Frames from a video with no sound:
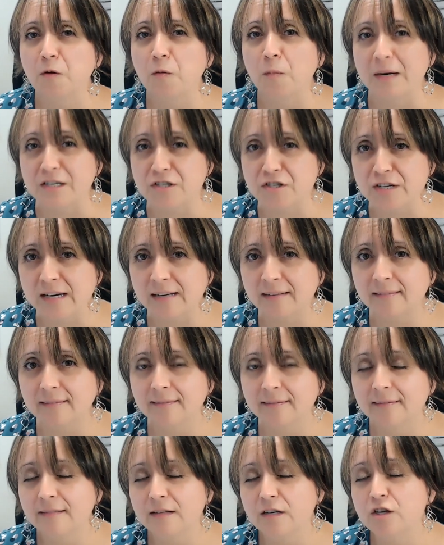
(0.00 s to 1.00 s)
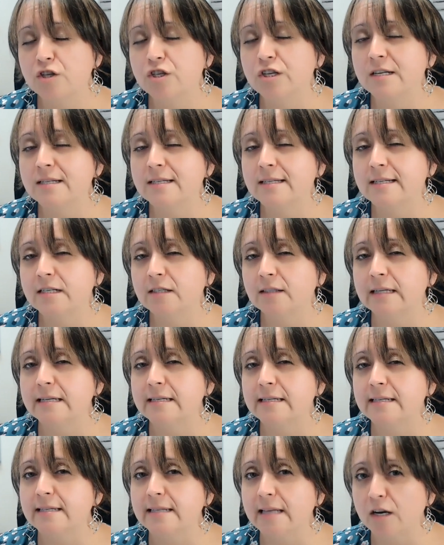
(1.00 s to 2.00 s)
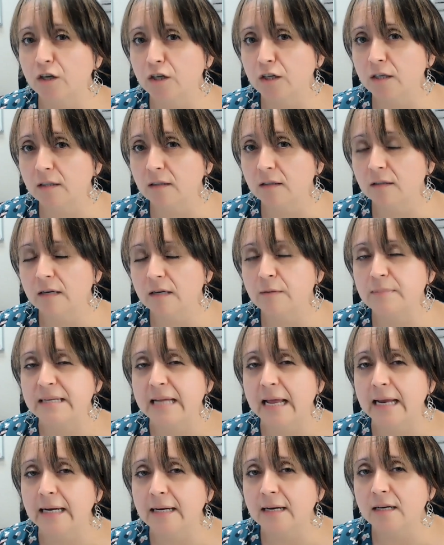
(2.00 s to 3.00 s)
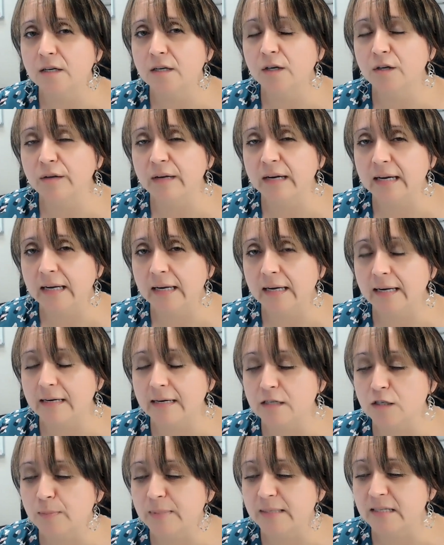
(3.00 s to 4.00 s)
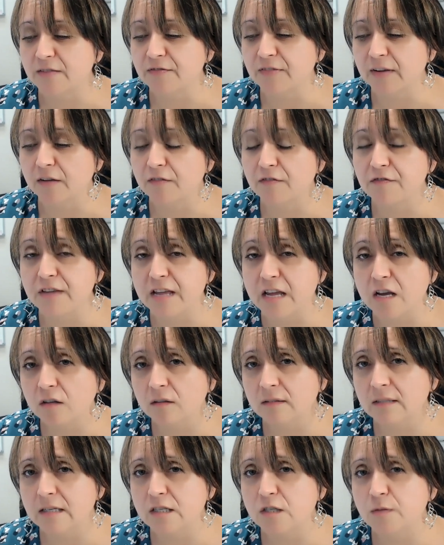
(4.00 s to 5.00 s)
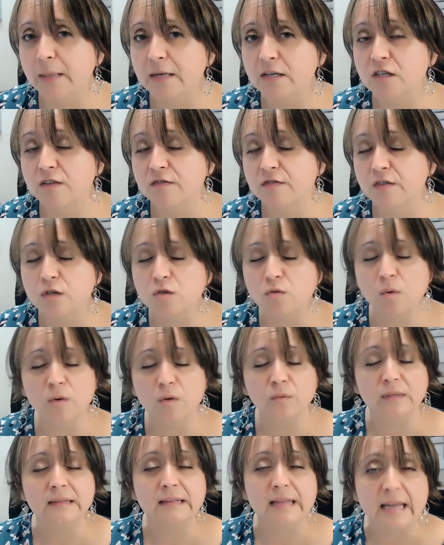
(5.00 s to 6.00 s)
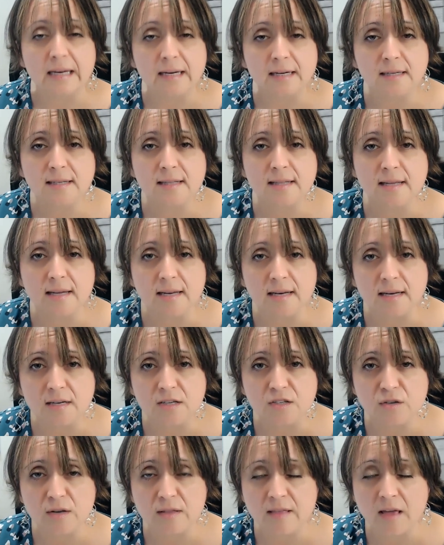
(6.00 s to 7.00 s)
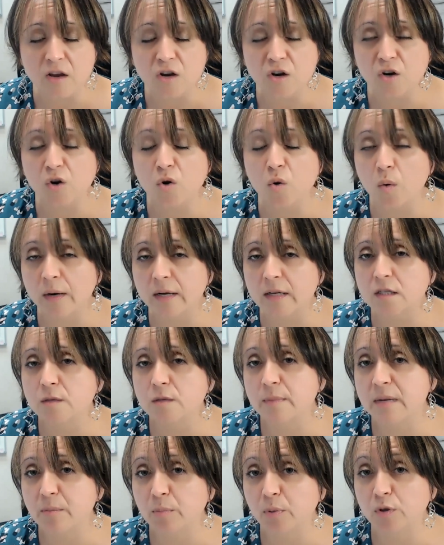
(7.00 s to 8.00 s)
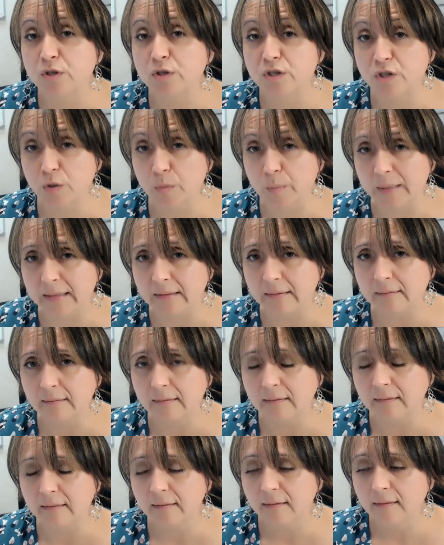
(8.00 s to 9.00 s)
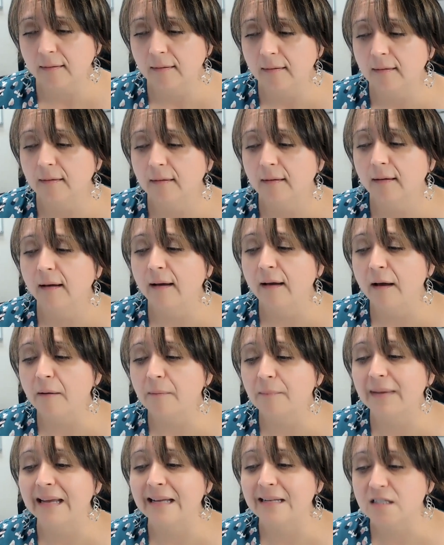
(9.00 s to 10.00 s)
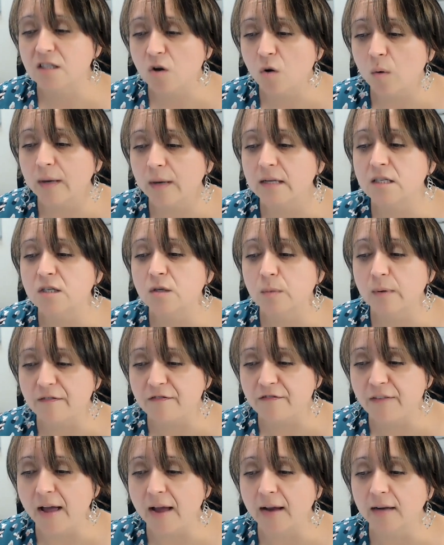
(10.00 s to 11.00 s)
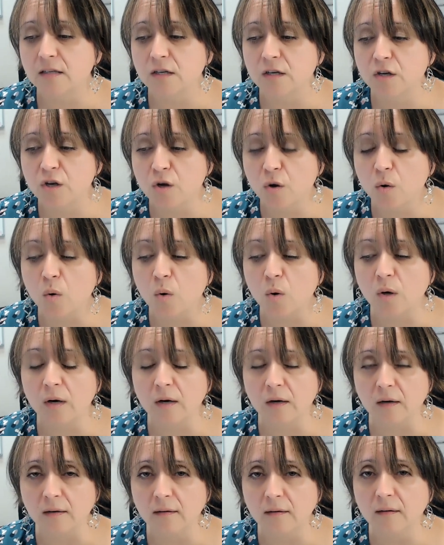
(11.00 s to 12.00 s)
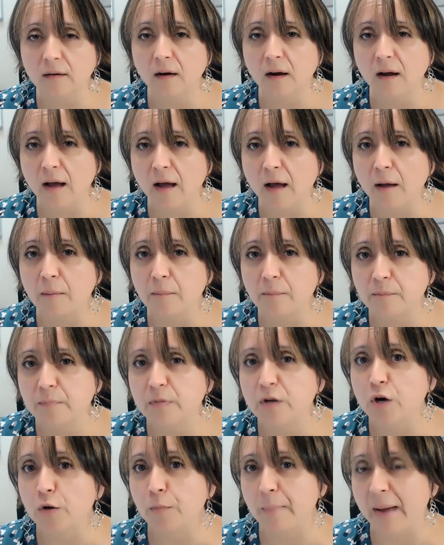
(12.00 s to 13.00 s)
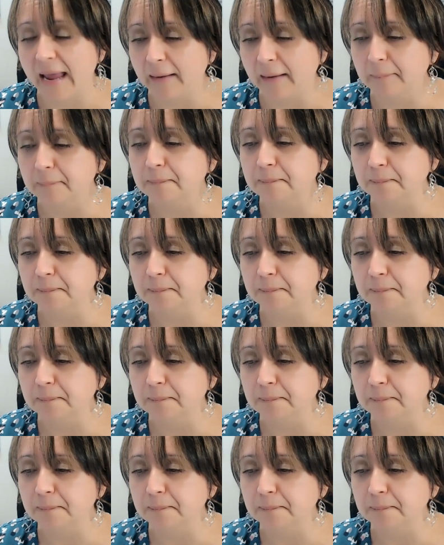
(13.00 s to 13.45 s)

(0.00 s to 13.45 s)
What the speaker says: question. You should still consider obtaining a degree in a specific field, especially if there's one related to the industry that you're going to be pursuing. It's going to affect your pay.